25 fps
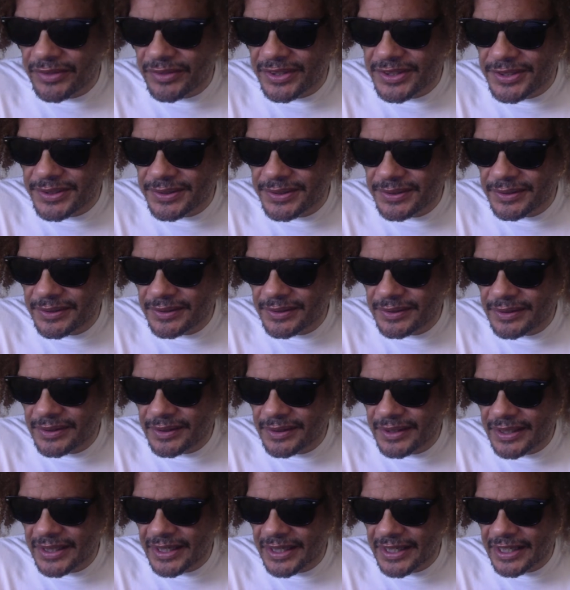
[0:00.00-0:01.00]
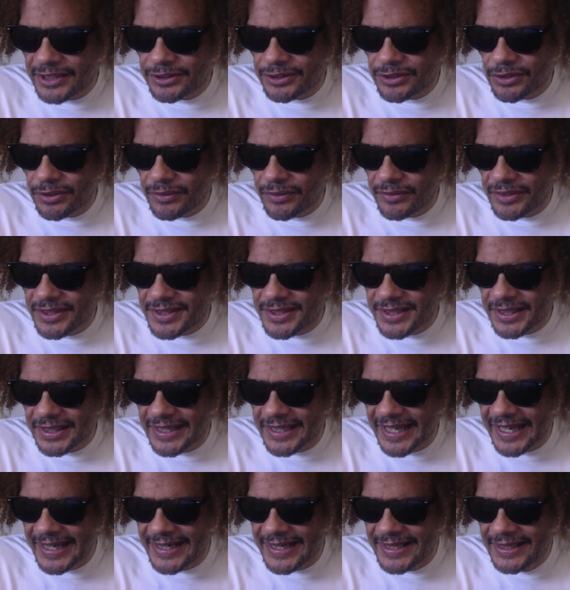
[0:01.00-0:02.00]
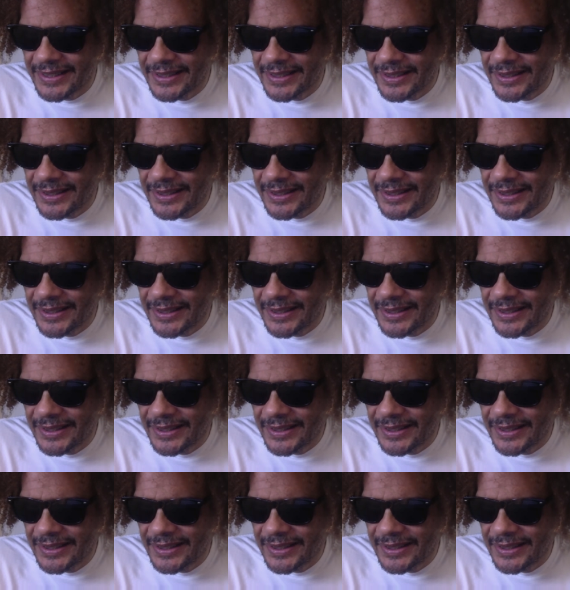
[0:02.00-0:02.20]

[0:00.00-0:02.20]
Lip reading: this, and I got to go over this again.